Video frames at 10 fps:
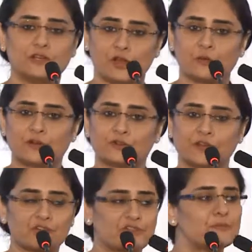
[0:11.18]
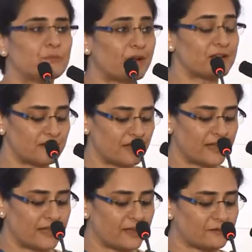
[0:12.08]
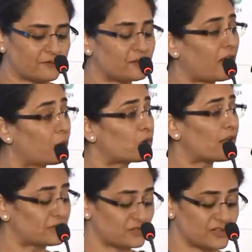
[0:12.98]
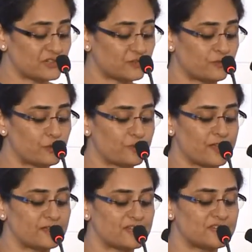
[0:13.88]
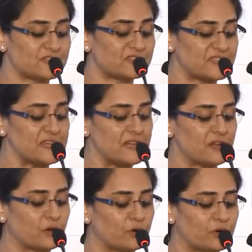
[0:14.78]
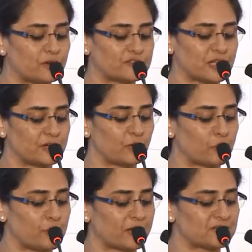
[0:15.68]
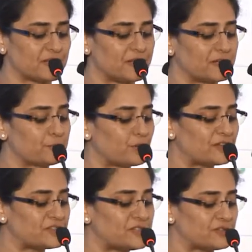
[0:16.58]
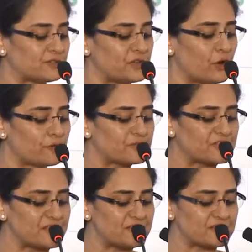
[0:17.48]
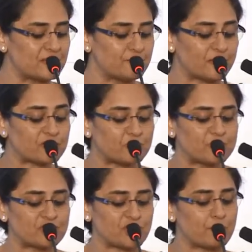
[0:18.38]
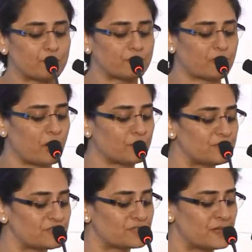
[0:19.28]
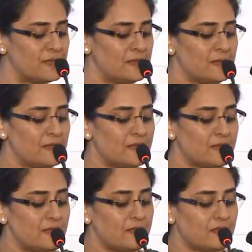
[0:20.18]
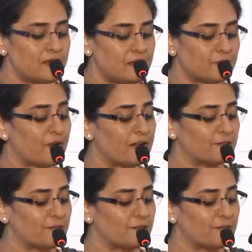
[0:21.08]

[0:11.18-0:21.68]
no introduction, but I would like to say just a few things. He is the CEO of Telenor Pakistan and President of the Overseas Investment Chamber of Commerce. Irfan